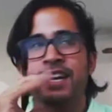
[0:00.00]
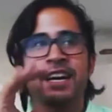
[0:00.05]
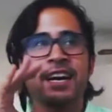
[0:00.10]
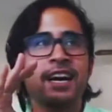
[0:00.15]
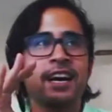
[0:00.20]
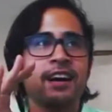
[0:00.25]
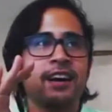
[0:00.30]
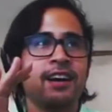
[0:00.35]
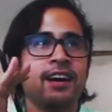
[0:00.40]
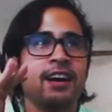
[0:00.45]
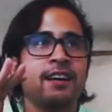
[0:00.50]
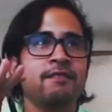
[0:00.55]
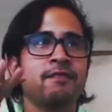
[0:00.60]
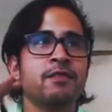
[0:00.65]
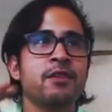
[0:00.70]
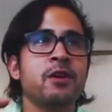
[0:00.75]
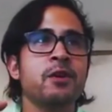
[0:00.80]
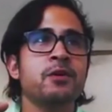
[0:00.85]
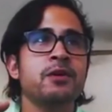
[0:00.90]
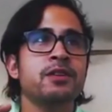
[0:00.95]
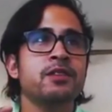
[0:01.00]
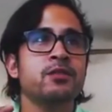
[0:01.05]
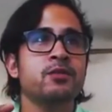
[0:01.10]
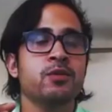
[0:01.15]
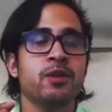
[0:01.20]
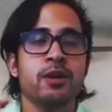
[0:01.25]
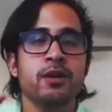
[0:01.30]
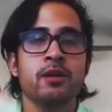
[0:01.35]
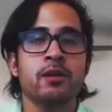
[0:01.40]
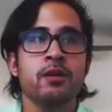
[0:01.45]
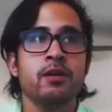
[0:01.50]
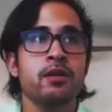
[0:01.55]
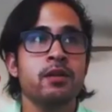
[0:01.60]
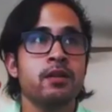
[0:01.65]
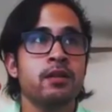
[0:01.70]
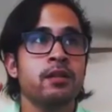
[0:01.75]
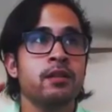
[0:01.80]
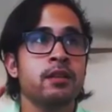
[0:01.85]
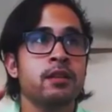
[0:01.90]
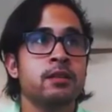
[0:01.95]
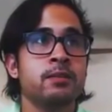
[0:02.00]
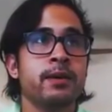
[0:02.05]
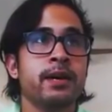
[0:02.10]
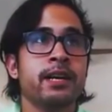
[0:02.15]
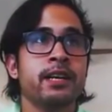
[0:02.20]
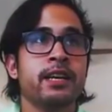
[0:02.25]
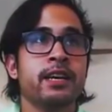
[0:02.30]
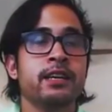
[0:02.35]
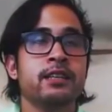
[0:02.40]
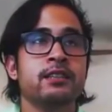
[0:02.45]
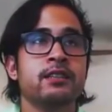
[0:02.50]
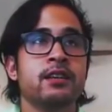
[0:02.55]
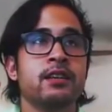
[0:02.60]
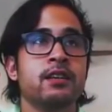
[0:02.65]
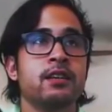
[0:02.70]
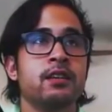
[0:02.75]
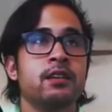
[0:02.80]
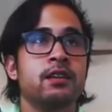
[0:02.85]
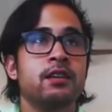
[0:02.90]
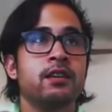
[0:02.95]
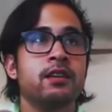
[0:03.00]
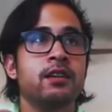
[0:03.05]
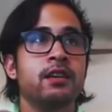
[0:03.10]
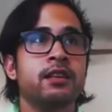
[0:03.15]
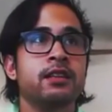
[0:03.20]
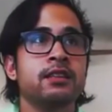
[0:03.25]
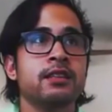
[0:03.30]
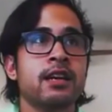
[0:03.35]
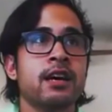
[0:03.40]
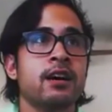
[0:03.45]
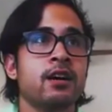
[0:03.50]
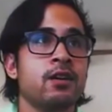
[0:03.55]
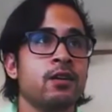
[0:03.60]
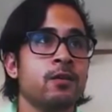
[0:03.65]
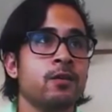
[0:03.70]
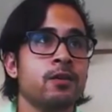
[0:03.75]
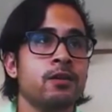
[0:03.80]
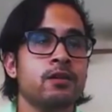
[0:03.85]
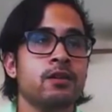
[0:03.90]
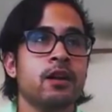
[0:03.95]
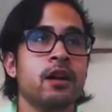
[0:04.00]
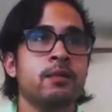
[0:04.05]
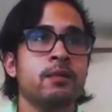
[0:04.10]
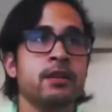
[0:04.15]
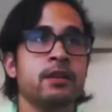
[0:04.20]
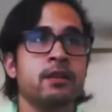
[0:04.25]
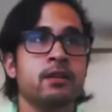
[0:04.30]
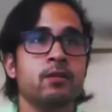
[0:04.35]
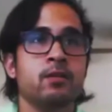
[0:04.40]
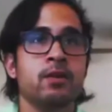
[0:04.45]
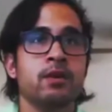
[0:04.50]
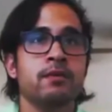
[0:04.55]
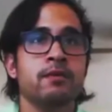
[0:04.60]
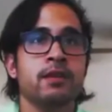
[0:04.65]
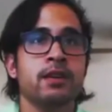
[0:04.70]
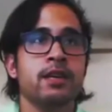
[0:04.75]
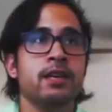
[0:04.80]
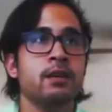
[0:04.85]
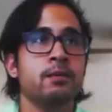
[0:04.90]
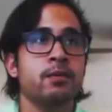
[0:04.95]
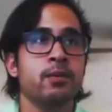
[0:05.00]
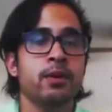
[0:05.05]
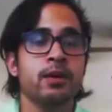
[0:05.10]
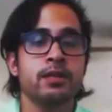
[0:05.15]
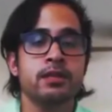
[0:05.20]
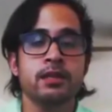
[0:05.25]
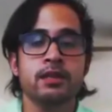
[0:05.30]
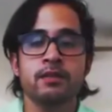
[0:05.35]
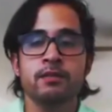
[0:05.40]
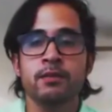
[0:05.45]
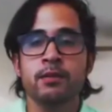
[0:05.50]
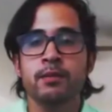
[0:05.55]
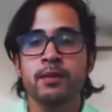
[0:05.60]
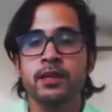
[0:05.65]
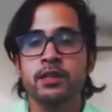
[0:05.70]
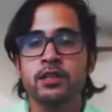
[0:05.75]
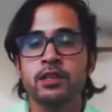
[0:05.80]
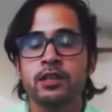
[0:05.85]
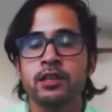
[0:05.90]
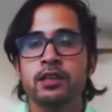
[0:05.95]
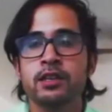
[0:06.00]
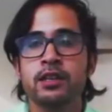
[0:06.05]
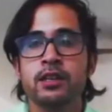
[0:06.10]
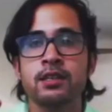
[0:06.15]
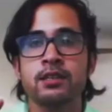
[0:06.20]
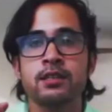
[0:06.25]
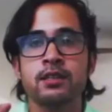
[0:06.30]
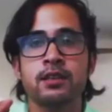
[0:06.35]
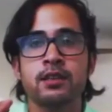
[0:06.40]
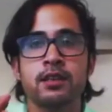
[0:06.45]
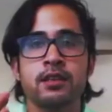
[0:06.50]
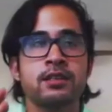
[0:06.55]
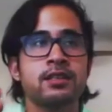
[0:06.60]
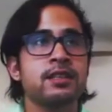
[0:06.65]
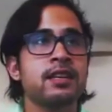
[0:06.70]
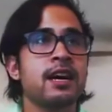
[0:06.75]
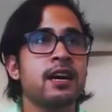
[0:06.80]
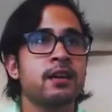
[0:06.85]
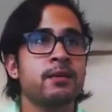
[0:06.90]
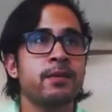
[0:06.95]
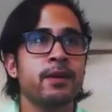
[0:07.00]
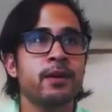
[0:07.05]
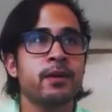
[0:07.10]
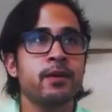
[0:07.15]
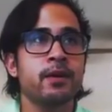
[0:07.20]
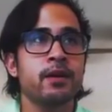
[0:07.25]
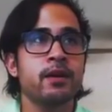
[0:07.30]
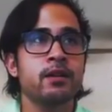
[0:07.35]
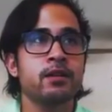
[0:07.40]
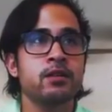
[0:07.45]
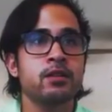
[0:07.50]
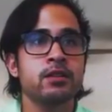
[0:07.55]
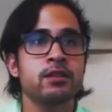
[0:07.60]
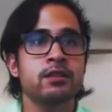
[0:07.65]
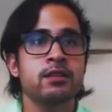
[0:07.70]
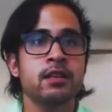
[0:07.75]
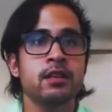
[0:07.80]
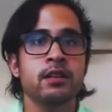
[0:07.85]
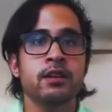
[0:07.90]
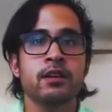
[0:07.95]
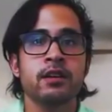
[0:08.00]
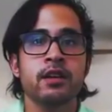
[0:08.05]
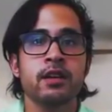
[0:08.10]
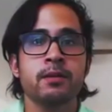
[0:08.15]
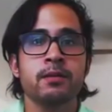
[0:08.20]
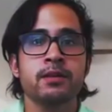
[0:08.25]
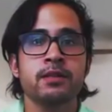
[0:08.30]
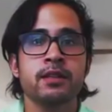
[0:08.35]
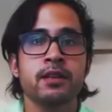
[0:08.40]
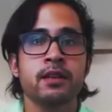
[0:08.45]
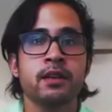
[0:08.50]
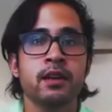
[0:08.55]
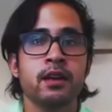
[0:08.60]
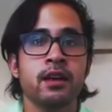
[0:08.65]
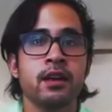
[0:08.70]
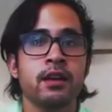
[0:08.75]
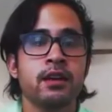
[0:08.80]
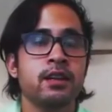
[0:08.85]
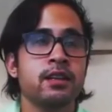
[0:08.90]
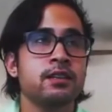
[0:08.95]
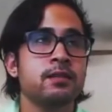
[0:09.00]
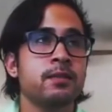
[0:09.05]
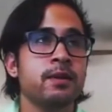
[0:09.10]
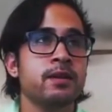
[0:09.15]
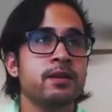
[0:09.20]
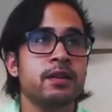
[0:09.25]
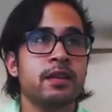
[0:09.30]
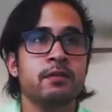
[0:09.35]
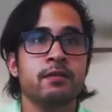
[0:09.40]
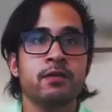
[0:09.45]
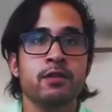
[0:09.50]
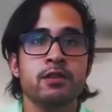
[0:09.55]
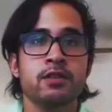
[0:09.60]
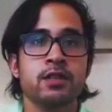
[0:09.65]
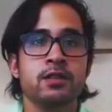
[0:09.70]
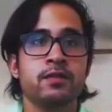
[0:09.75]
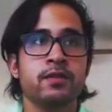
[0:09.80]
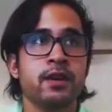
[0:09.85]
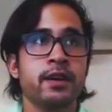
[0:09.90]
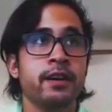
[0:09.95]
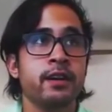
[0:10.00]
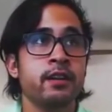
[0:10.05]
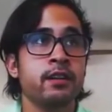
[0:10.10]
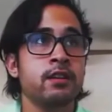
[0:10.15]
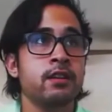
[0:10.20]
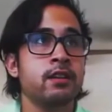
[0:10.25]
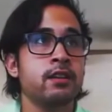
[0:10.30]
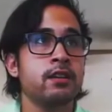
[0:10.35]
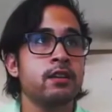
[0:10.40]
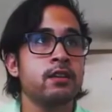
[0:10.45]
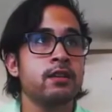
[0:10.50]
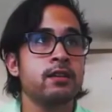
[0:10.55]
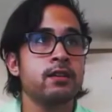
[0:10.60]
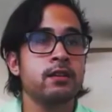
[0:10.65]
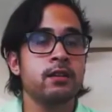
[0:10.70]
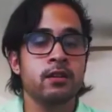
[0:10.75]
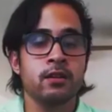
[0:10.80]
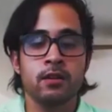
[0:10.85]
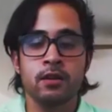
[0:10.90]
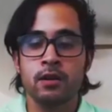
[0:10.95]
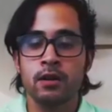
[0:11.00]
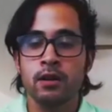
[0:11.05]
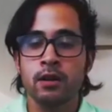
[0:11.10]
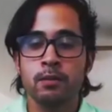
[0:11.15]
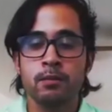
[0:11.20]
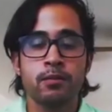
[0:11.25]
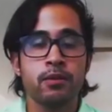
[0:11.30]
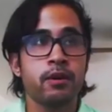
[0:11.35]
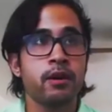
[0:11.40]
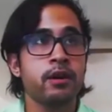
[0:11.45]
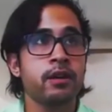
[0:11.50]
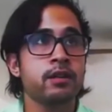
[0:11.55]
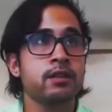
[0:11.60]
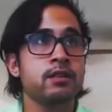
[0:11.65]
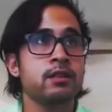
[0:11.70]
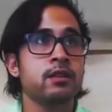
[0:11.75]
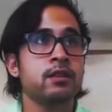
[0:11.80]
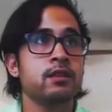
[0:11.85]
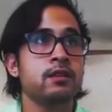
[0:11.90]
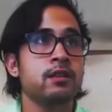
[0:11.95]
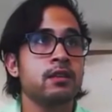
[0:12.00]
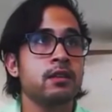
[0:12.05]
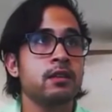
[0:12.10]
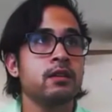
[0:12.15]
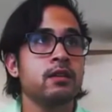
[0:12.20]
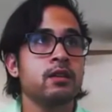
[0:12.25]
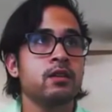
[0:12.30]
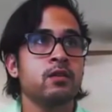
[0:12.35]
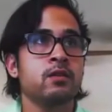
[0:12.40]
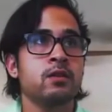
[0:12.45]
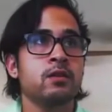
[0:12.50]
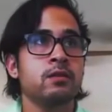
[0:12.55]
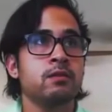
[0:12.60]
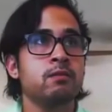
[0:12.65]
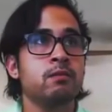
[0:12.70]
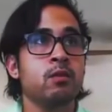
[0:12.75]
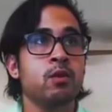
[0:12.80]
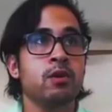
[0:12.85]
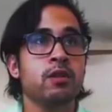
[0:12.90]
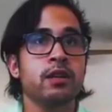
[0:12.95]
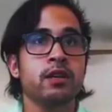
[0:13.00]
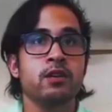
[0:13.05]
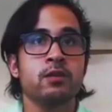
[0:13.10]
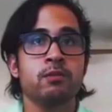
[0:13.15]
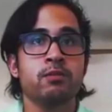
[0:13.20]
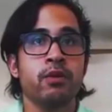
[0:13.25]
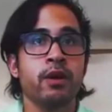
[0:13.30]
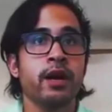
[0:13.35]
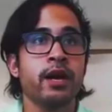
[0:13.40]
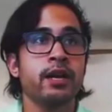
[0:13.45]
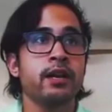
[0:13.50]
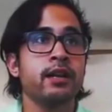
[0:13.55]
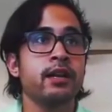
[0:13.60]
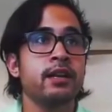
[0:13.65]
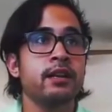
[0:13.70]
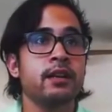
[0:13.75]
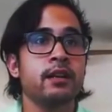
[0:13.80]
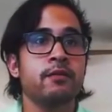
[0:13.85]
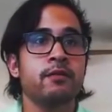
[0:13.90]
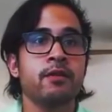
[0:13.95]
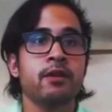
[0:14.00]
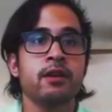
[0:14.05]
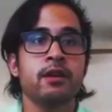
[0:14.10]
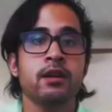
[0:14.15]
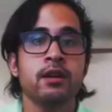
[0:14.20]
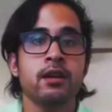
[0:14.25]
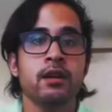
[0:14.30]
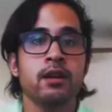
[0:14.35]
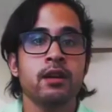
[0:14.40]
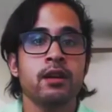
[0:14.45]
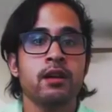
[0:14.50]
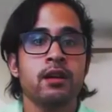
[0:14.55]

And I've noticed throughout this podcast that it's not all, I mean, one of the key points that you've been mentioning is it's not about just selling on Amazon. It's about diversifying your products or more like your brand in different